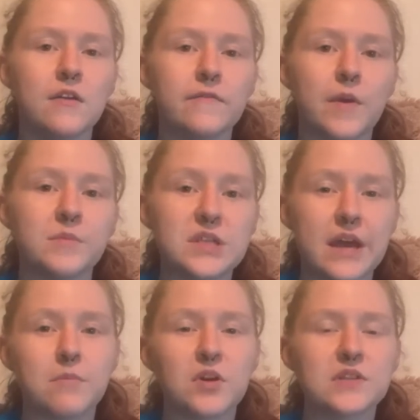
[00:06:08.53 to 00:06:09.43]
from
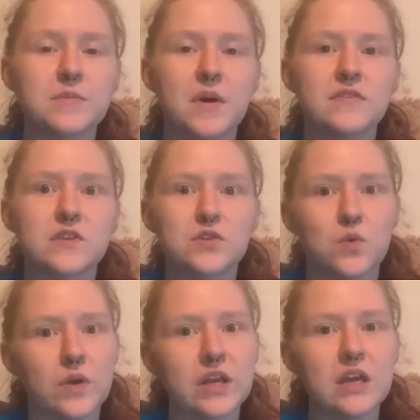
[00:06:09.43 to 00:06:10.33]
10 books a month to
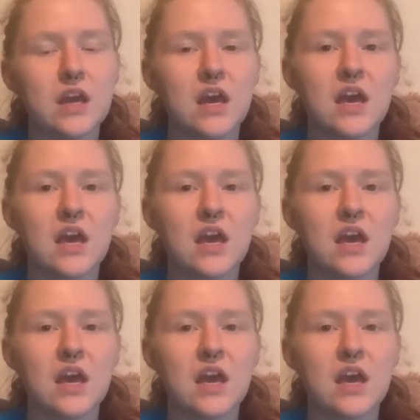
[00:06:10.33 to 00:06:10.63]
20.